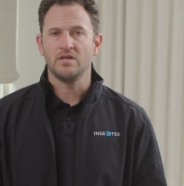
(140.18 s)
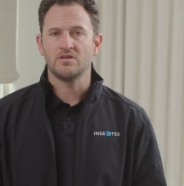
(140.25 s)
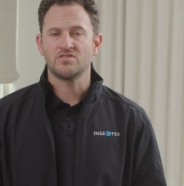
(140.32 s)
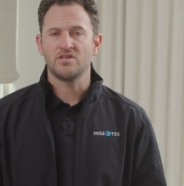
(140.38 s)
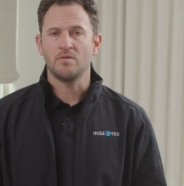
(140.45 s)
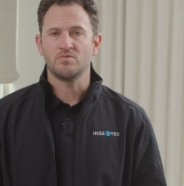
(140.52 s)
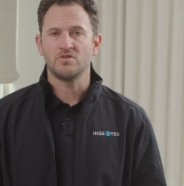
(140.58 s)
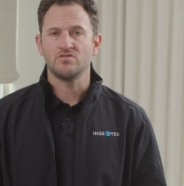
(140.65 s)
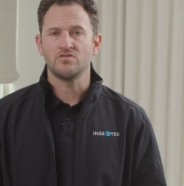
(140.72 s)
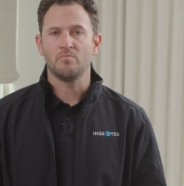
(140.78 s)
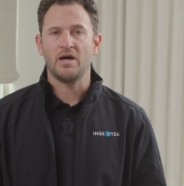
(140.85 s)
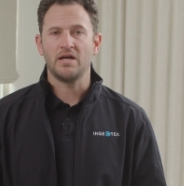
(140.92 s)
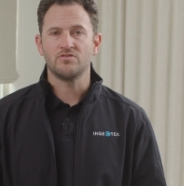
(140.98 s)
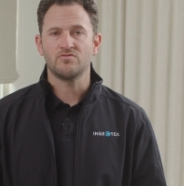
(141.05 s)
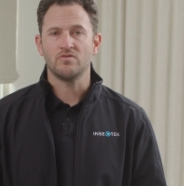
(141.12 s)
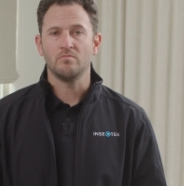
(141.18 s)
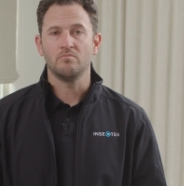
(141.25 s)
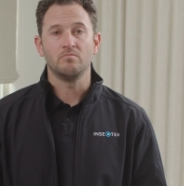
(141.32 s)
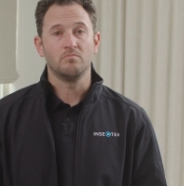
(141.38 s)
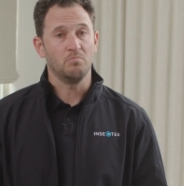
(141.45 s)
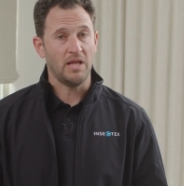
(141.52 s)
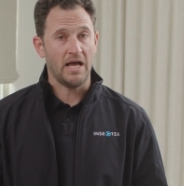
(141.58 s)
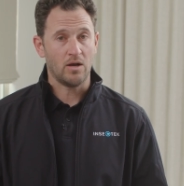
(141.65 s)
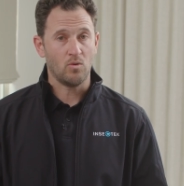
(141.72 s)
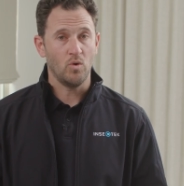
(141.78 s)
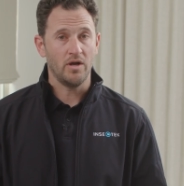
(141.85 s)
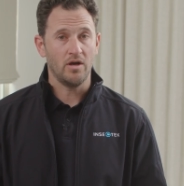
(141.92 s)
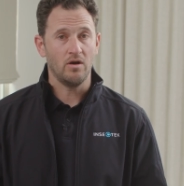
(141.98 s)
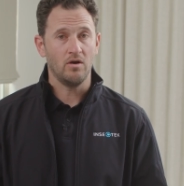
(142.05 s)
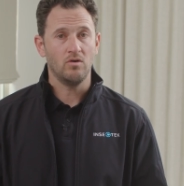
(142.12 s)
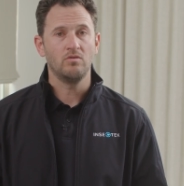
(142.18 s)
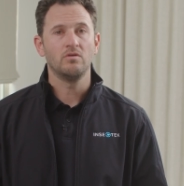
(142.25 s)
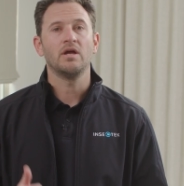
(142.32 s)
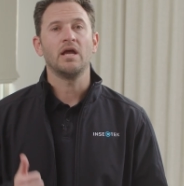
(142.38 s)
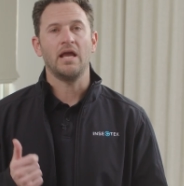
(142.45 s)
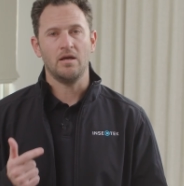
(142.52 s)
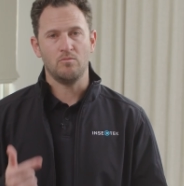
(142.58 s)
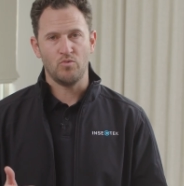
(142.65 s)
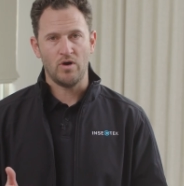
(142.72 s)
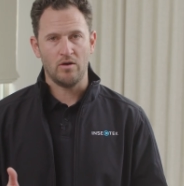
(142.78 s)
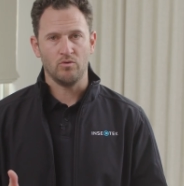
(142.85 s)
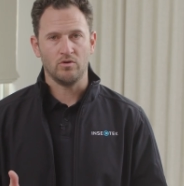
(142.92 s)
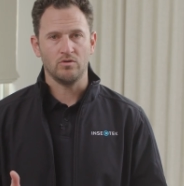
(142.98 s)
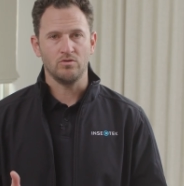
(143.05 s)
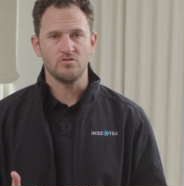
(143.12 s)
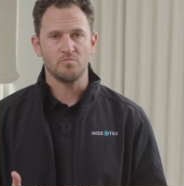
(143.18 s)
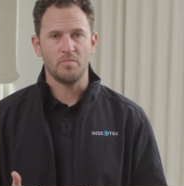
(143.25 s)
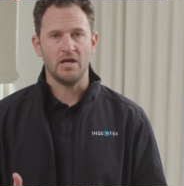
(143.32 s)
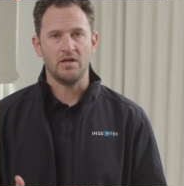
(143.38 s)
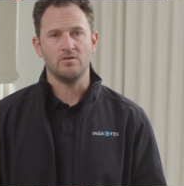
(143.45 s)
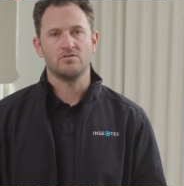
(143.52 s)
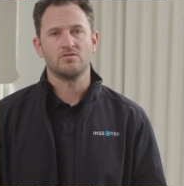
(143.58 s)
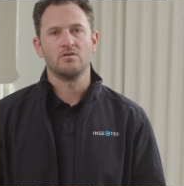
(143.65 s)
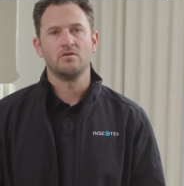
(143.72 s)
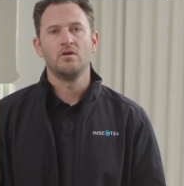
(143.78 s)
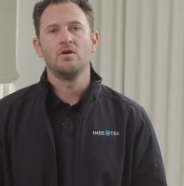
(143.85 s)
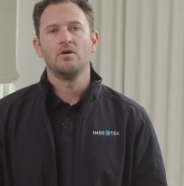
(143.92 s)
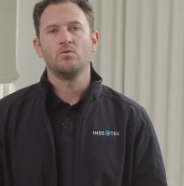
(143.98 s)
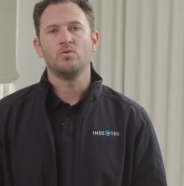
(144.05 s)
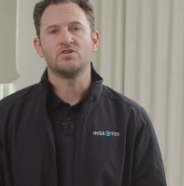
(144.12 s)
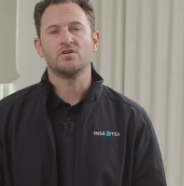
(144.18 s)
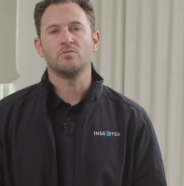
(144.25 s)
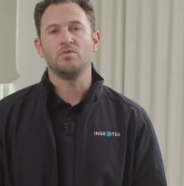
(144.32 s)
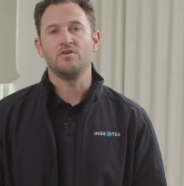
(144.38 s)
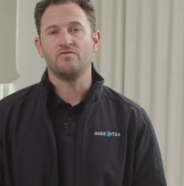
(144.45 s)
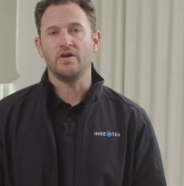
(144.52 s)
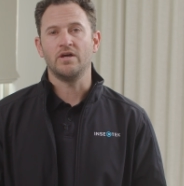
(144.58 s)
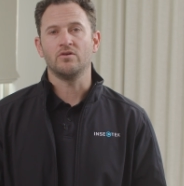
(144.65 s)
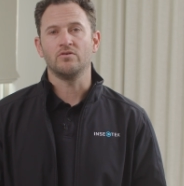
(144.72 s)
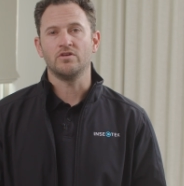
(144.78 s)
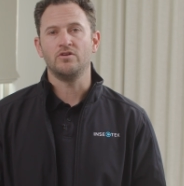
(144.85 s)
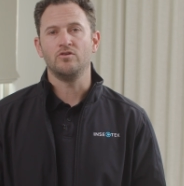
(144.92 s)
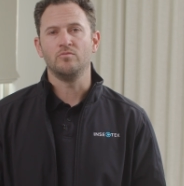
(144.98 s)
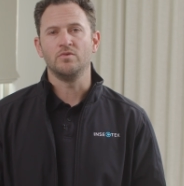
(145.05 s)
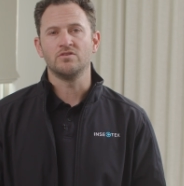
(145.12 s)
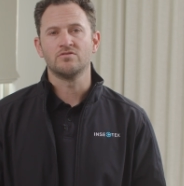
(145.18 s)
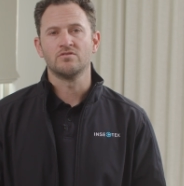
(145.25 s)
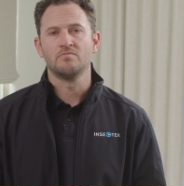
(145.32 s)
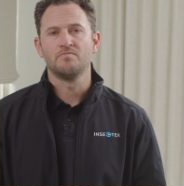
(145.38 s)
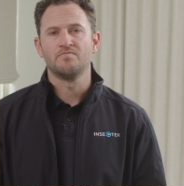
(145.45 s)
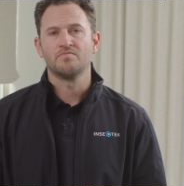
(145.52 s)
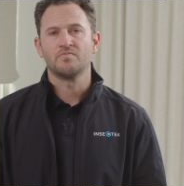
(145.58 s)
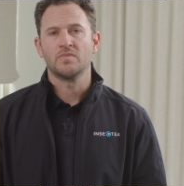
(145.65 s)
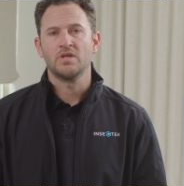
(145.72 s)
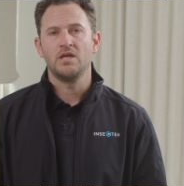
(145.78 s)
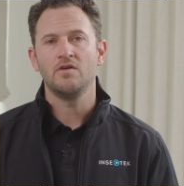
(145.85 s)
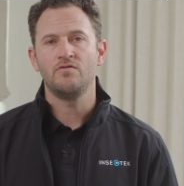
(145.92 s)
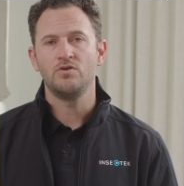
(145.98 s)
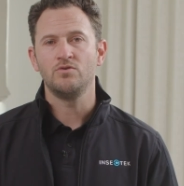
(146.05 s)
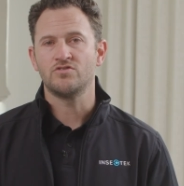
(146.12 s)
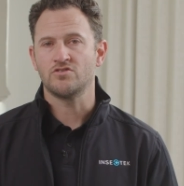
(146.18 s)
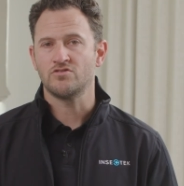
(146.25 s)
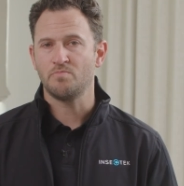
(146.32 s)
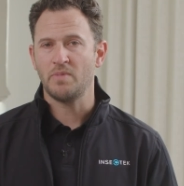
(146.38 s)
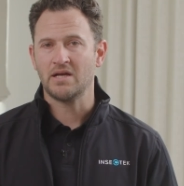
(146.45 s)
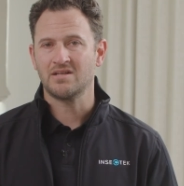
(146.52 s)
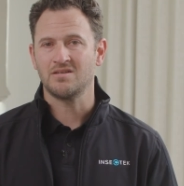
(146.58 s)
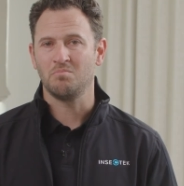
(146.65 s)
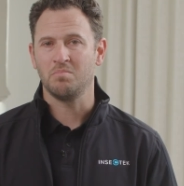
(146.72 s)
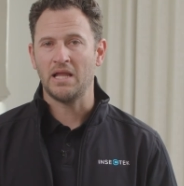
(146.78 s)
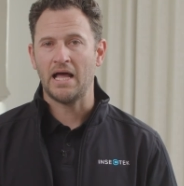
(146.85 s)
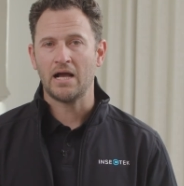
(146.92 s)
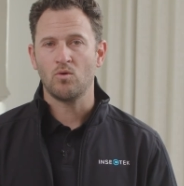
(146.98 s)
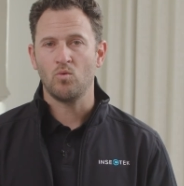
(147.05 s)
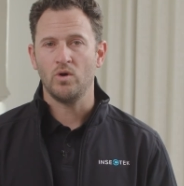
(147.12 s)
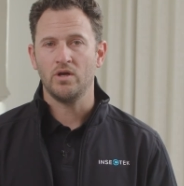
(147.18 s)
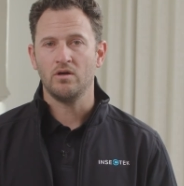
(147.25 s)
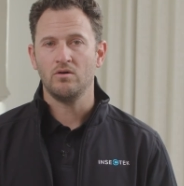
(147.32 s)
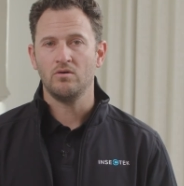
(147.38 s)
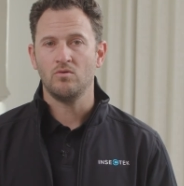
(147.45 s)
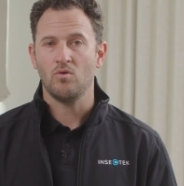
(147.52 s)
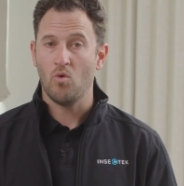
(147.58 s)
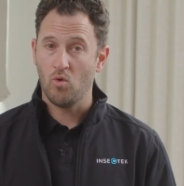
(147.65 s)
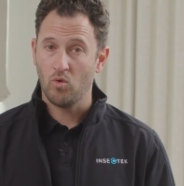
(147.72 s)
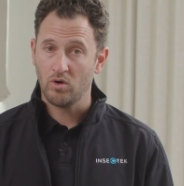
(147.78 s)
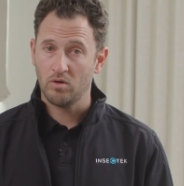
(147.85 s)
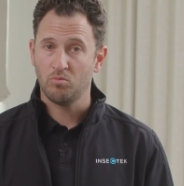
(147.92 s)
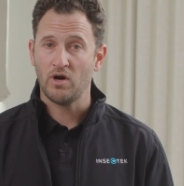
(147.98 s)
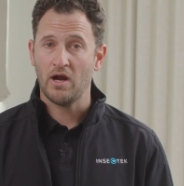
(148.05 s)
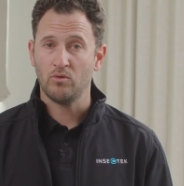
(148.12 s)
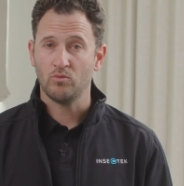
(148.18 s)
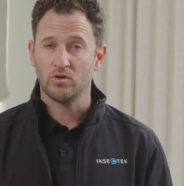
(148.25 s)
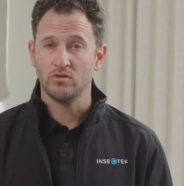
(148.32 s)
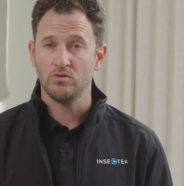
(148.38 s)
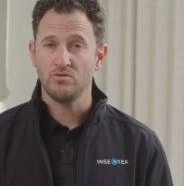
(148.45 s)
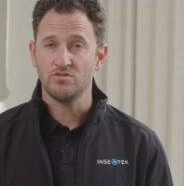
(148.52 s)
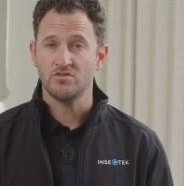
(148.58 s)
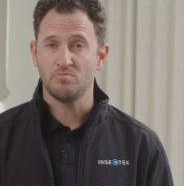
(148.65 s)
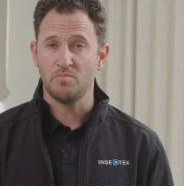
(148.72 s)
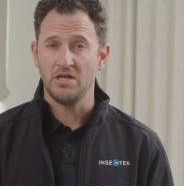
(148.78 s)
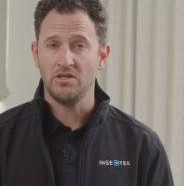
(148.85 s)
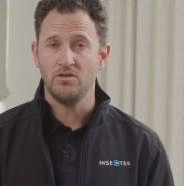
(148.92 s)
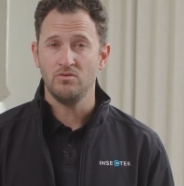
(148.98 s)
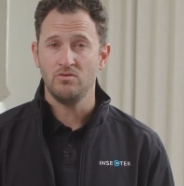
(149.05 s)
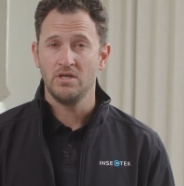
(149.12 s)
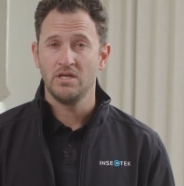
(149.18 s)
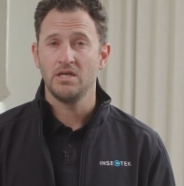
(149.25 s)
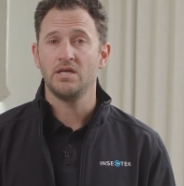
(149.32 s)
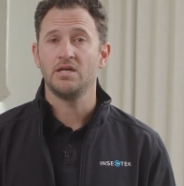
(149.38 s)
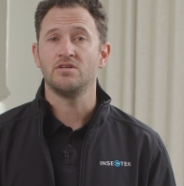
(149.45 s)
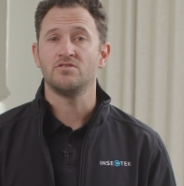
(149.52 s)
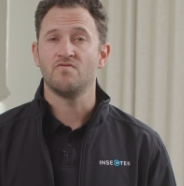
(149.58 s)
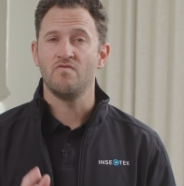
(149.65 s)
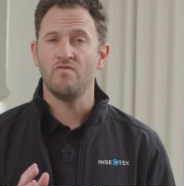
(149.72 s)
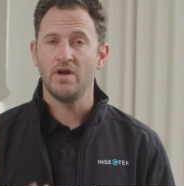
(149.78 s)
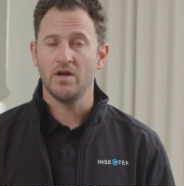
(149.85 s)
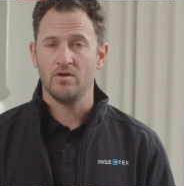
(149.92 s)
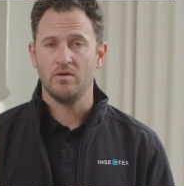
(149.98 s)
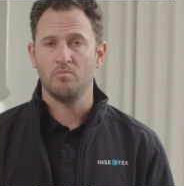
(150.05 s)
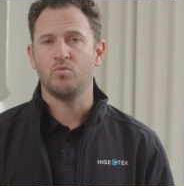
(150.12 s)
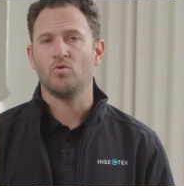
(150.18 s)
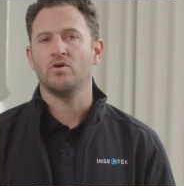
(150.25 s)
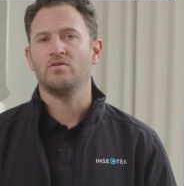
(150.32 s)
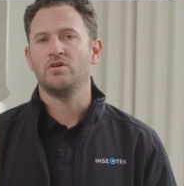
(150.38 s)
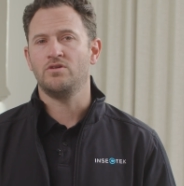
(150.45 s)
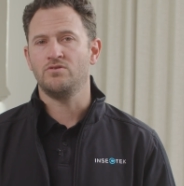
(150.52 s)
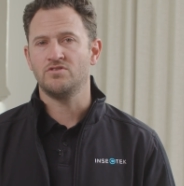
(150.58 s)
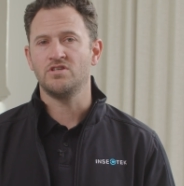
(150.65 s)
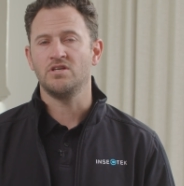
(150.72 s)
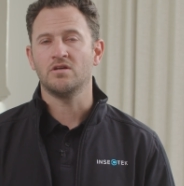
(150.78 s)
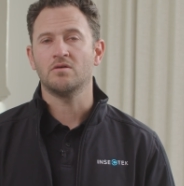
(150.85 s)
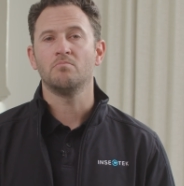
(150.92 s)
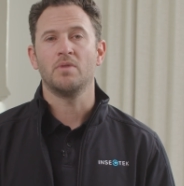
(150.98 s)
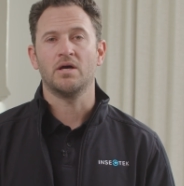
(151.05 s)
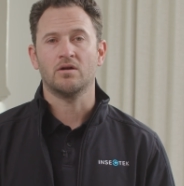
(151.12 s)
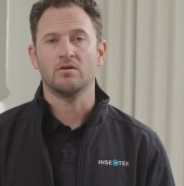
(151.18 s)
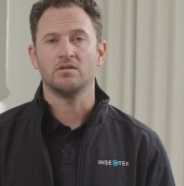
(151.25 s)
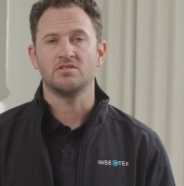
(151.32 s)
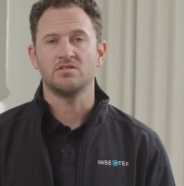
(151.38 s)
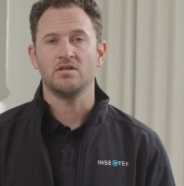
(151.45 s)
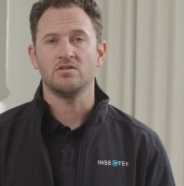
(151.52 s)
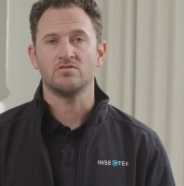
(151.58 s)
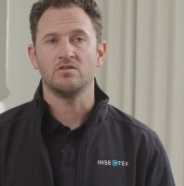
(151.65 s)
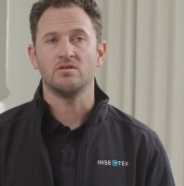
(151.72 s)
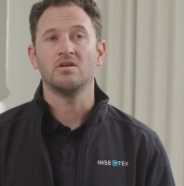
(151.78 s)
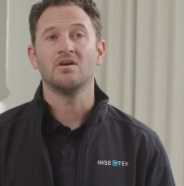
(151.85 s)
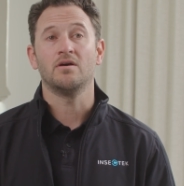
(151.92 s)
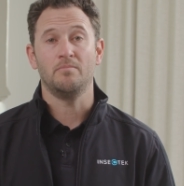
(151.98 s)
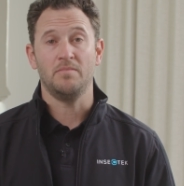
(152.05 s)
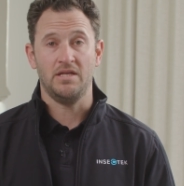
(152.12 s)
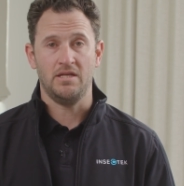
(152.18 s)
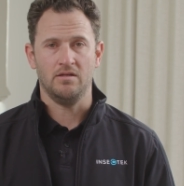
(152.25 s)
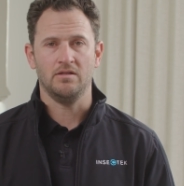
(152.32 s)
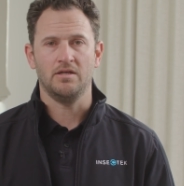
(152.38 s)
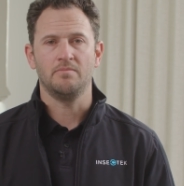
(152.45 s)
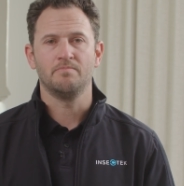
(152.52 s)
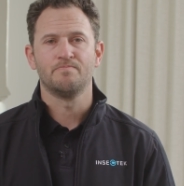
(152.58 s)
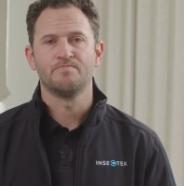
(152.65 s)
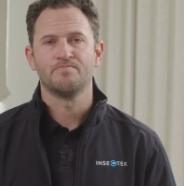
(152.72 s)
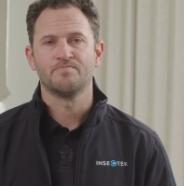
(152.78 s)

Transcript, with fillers: The exceptions are bites from black widow and brown recluse spiders, which can be fatal to humans. If you suspect a black widow or a brown recluse has bitten you, it is very important that you seek medical attention immediately.